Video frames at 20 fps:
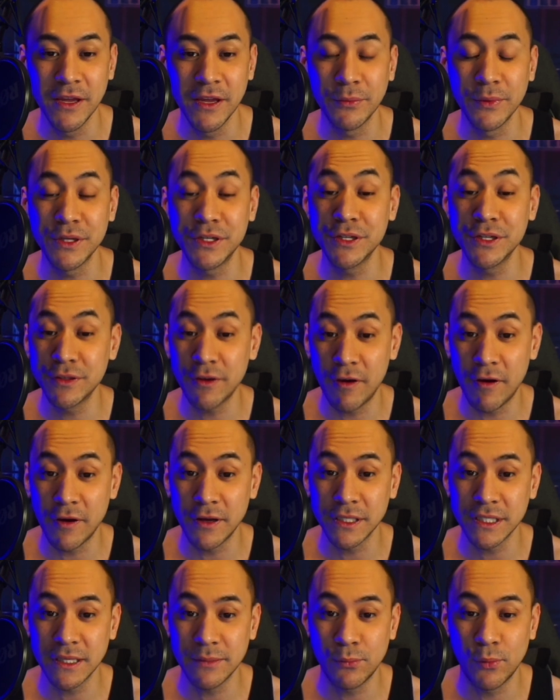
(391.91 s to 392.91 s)
which is
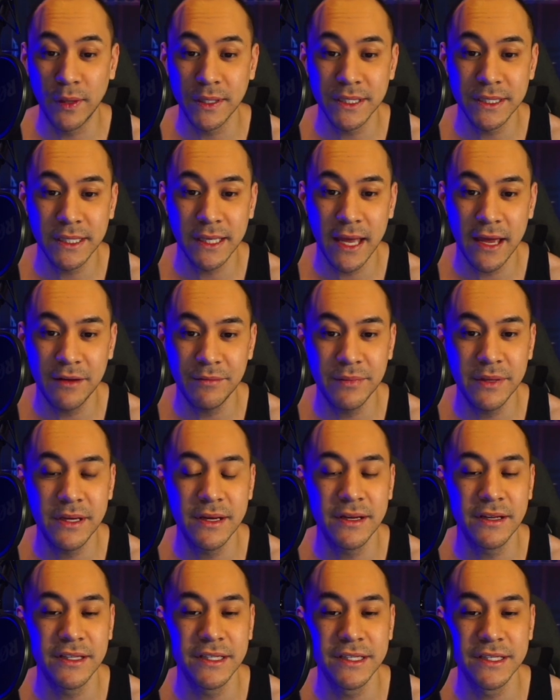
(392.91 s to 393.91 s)
awesome once again
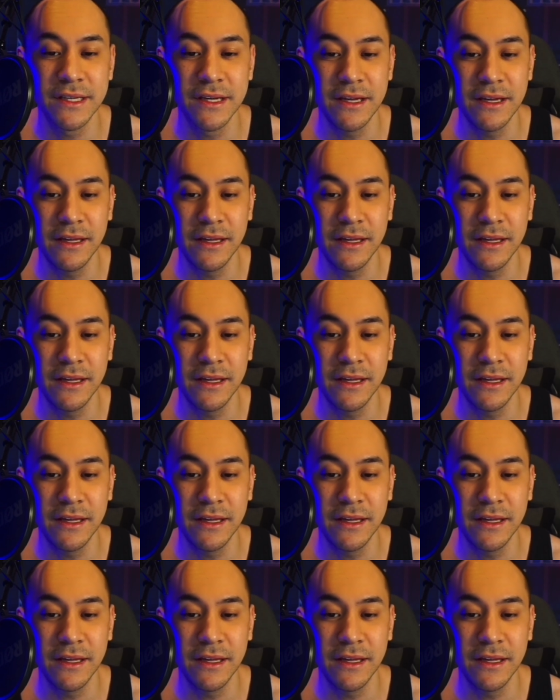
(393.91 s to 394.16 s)
because